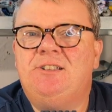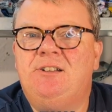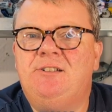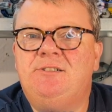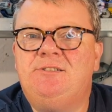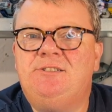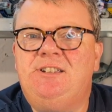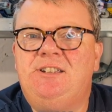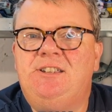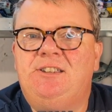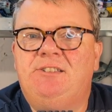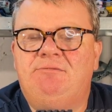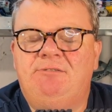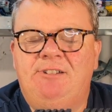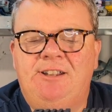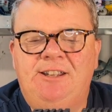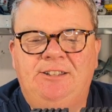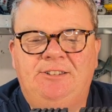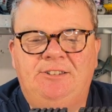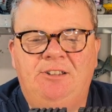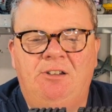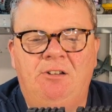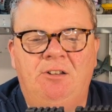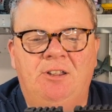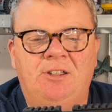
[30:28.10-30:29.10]

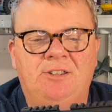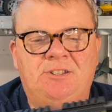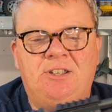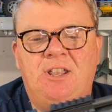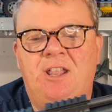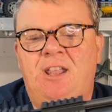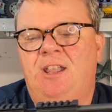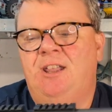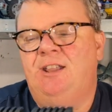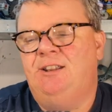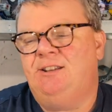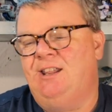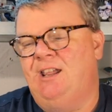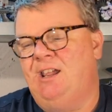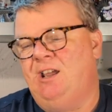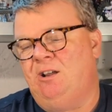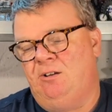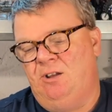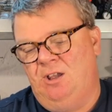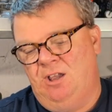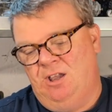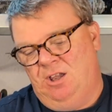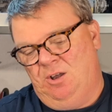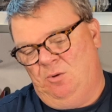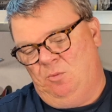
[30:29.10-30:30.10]
$33. Now
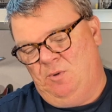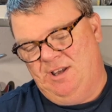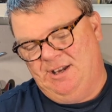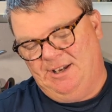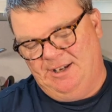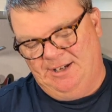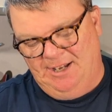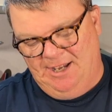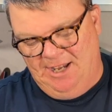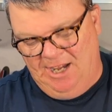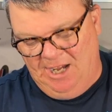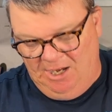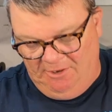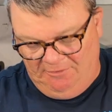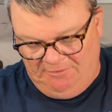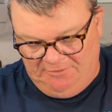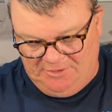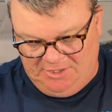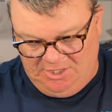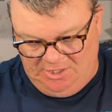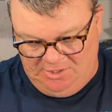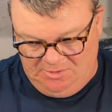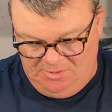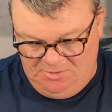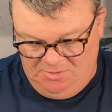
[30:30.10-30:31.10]
we're going to have
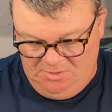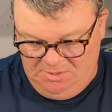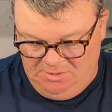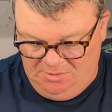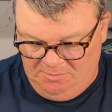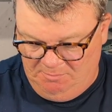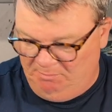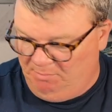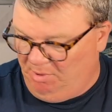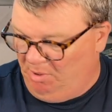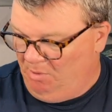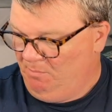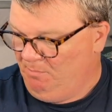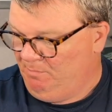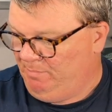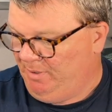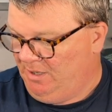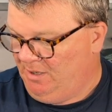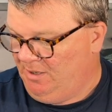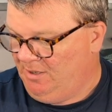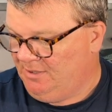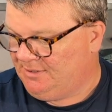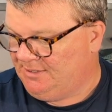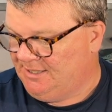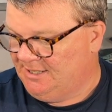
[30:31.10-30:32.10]
to
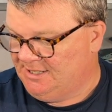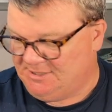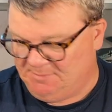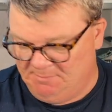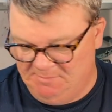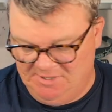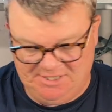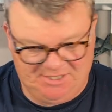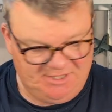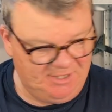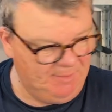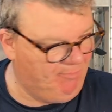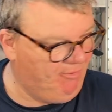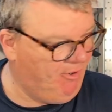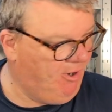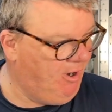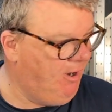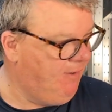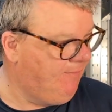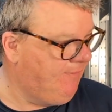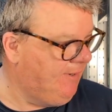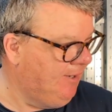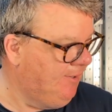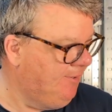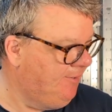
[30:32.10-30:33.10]
bombard this Mr.
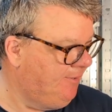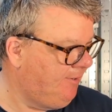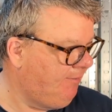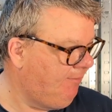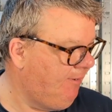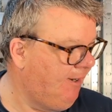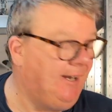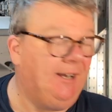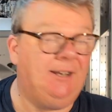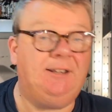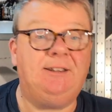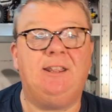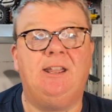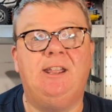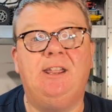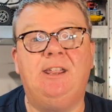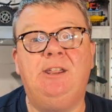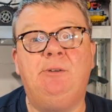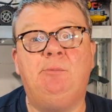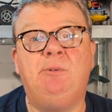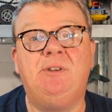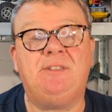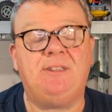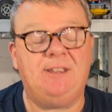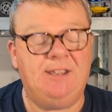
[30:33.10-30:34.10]
Bravo
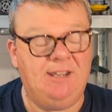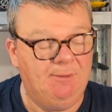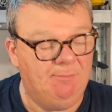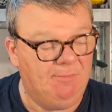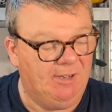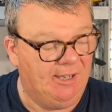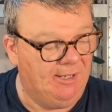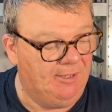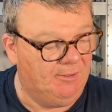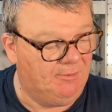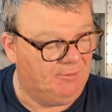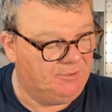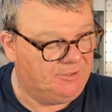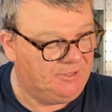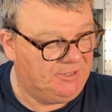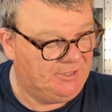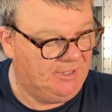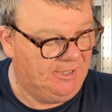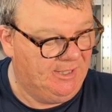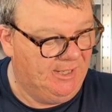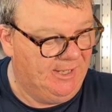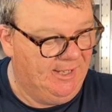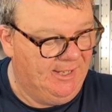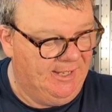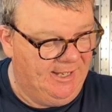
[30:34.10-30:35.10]
3D with emails.
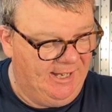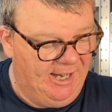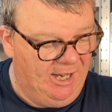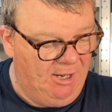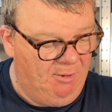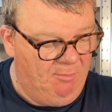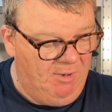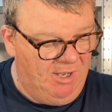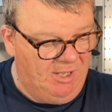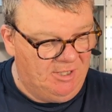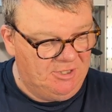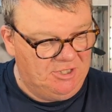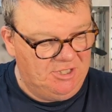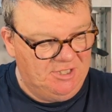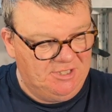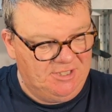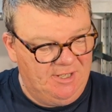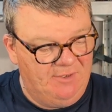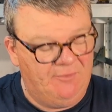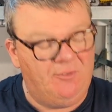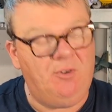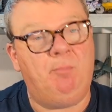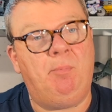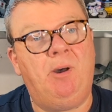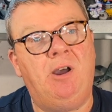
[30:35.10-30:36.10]
How much is
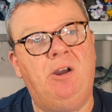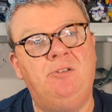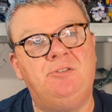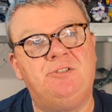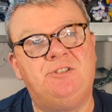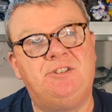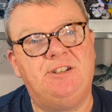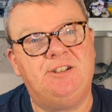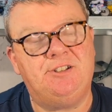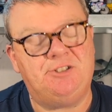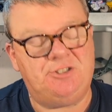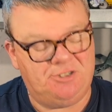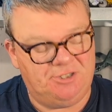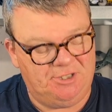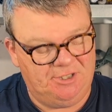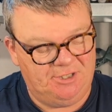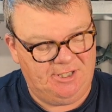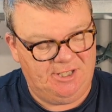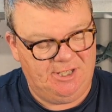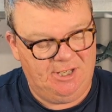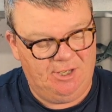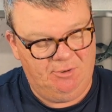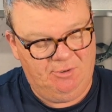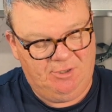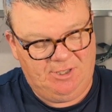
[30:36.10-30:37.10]
it for postage to
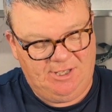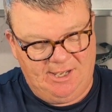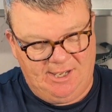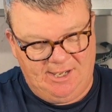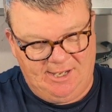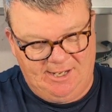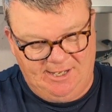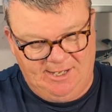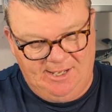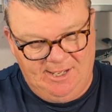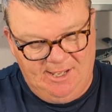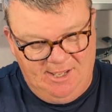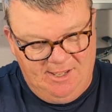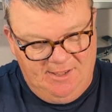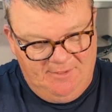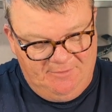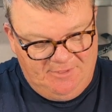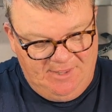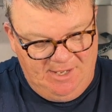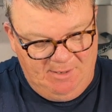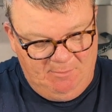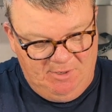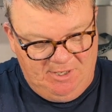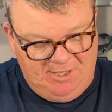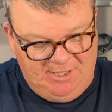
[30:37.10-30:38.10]
the UK?
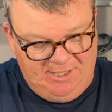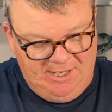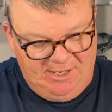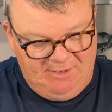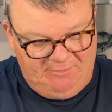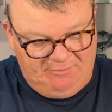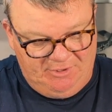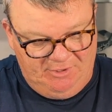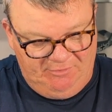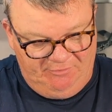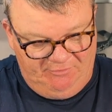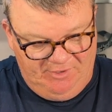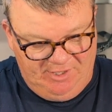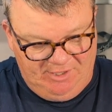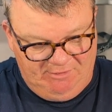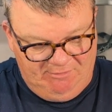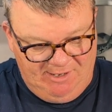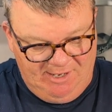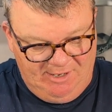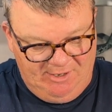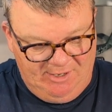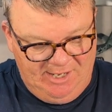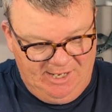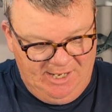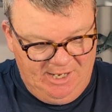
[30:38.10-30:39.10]
Then we're going to have to
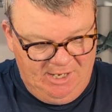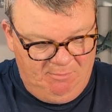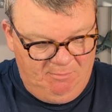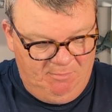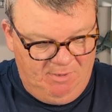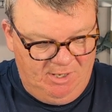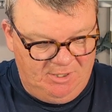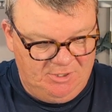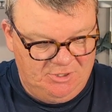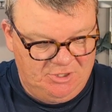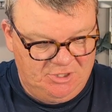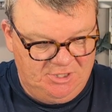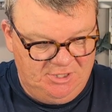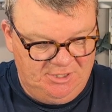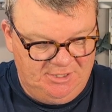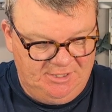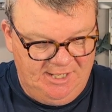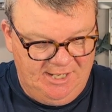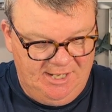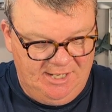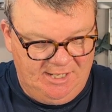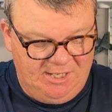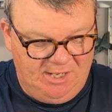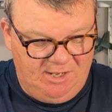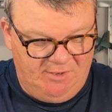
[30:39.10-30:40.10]
figure out how much the
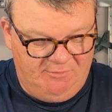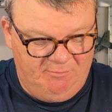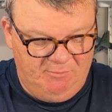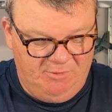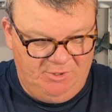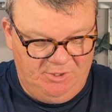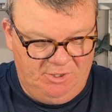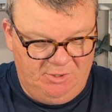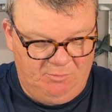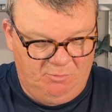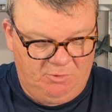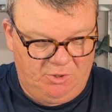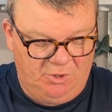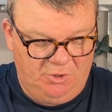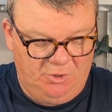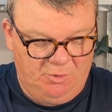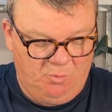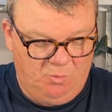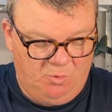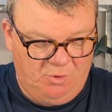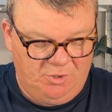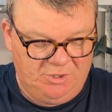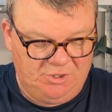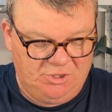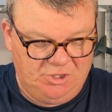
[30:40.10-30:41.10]
dear government are going to
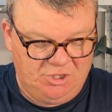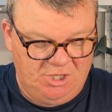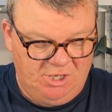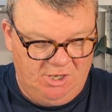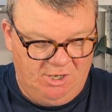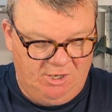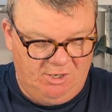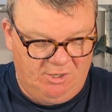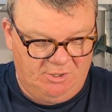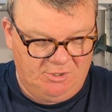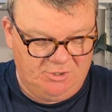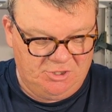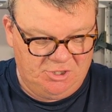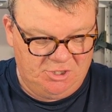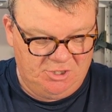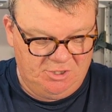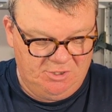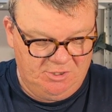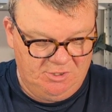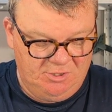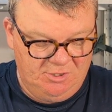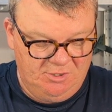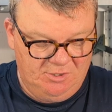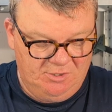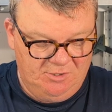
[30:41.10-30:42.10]
want to charge
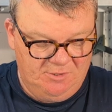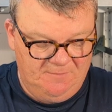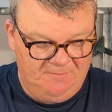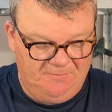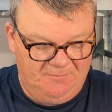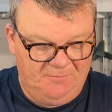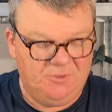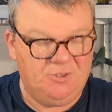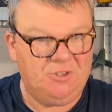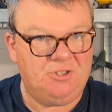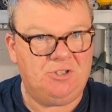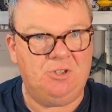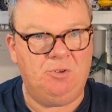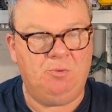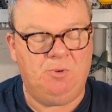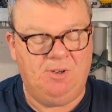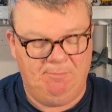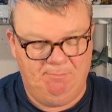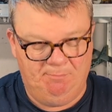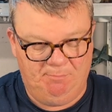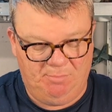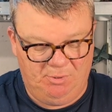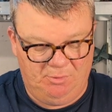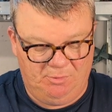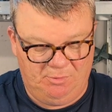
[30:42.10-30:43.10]
to
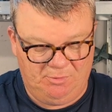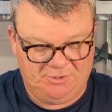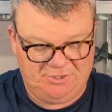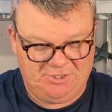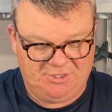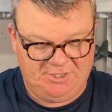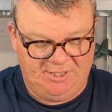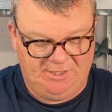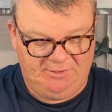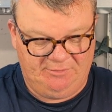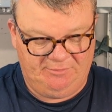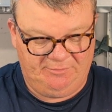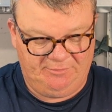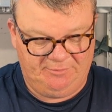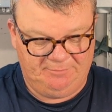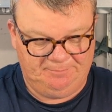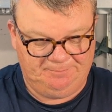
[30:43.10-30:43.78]
import stuff.